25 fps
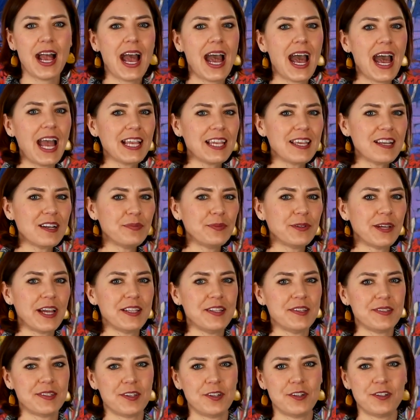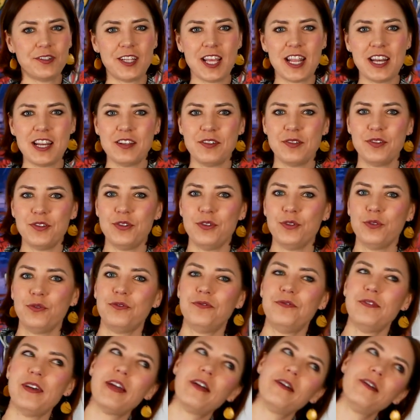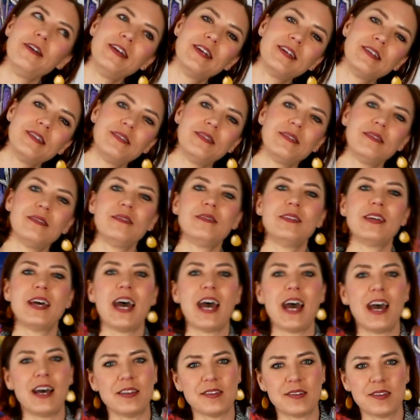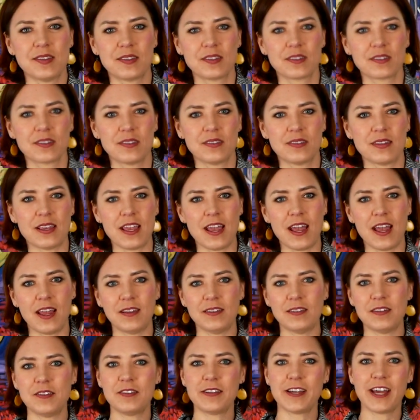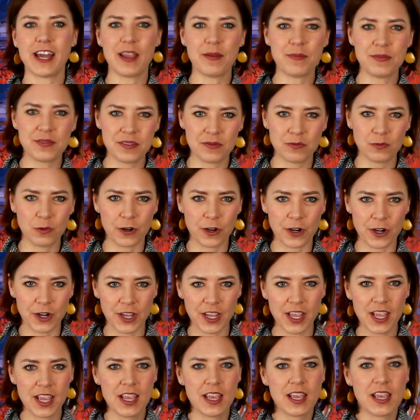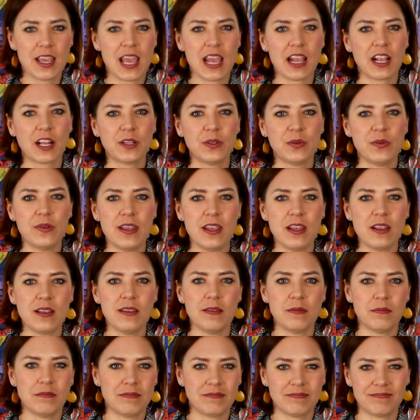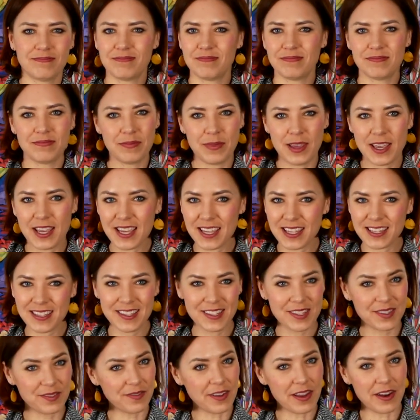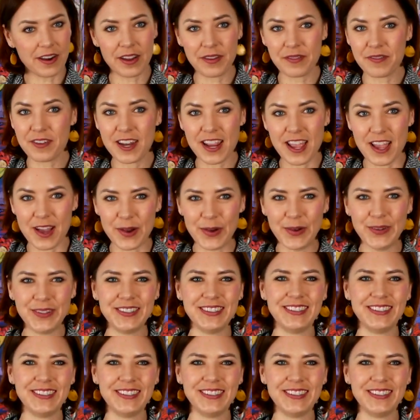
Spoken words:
I can apply this understanding to various tasks and types of work, including making this very video.